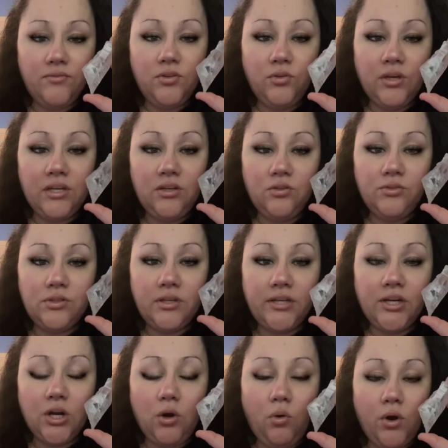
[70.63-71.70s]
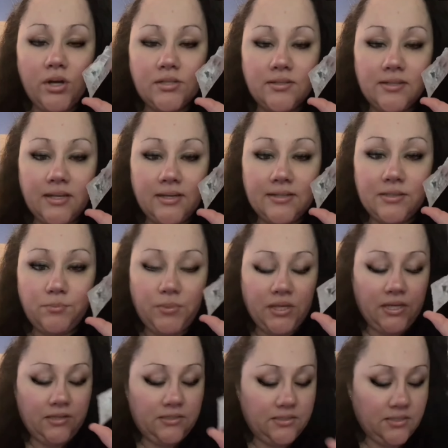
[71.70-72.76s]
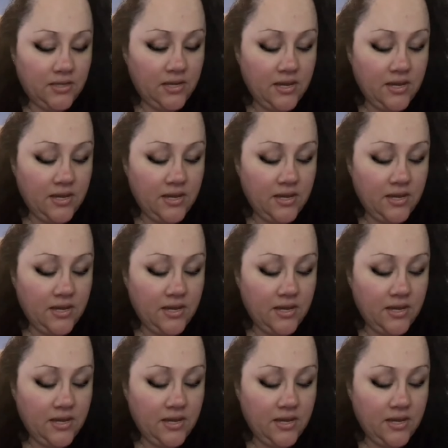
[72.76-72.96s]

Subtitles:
You can use clear quartz in its place.